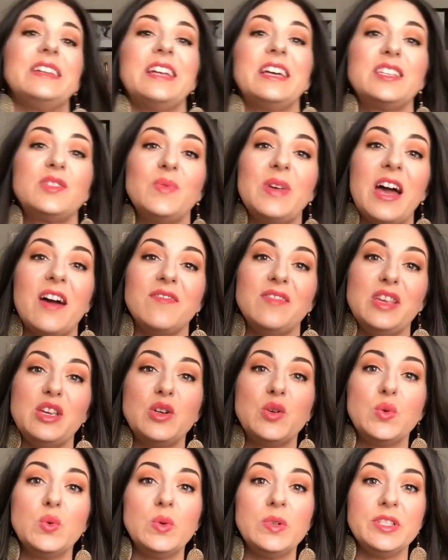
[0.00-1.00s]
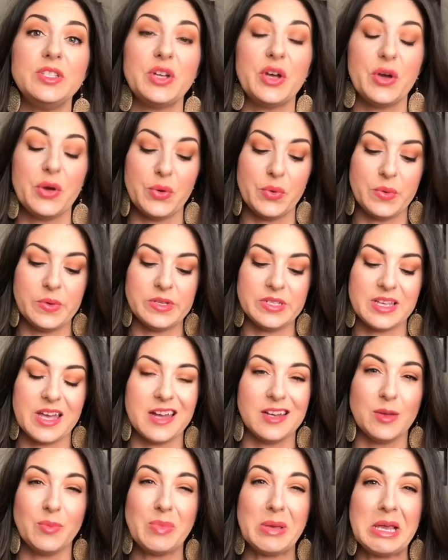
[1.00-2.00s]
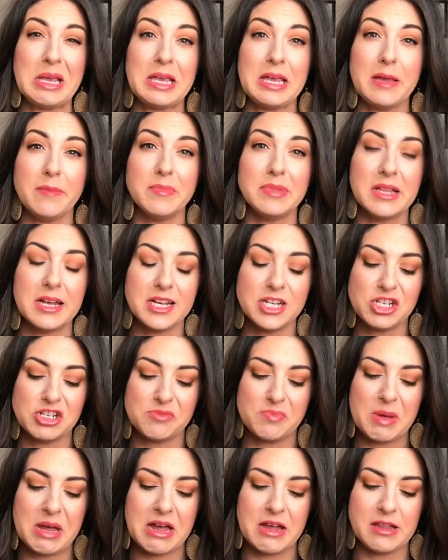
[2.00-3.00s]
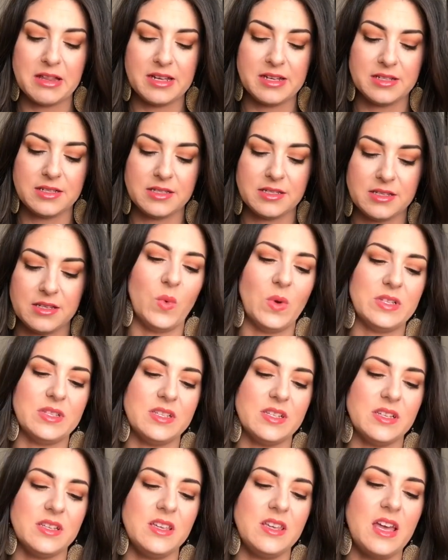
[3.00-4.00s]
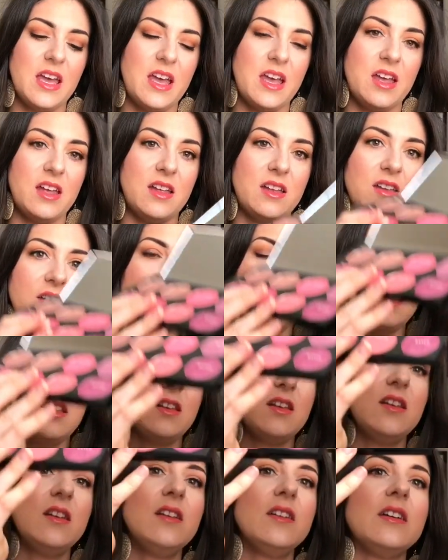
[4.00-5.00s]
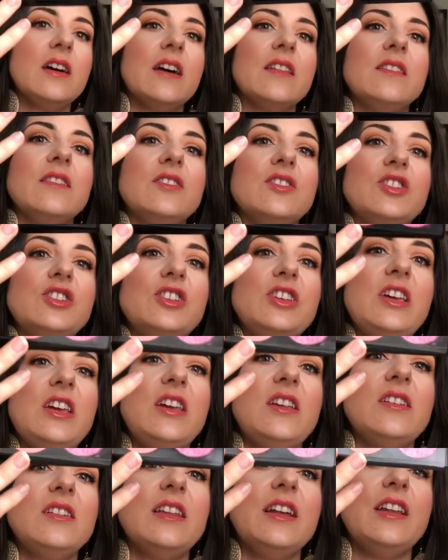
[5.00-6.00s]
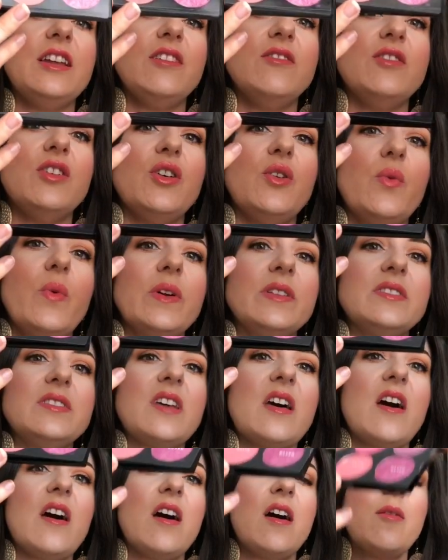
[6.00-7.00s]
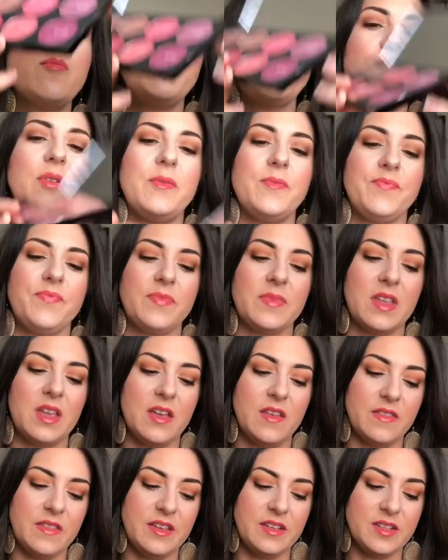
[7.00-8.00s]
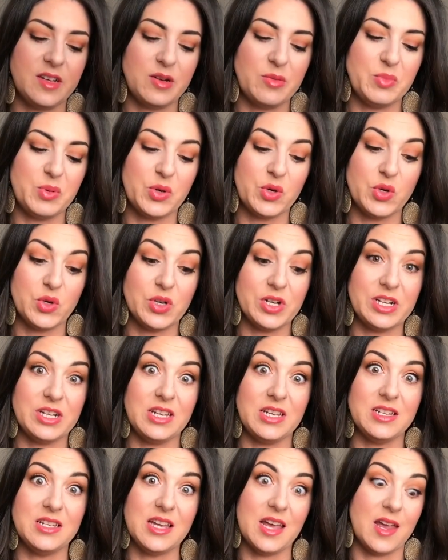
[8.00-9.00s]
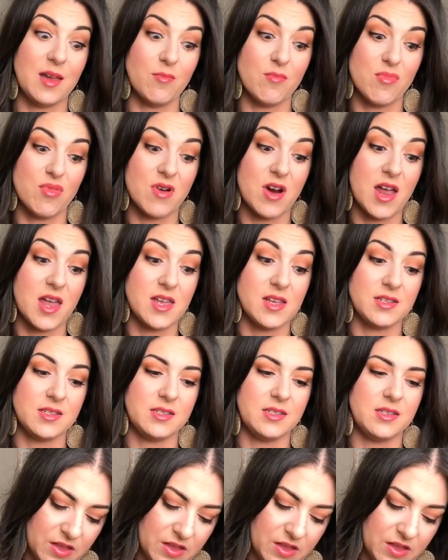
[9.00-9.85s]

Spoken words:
Next we have the cool toned kind of pinky blush palette. Once again, got the sheet letting you know what's up. These are pretty dang bright.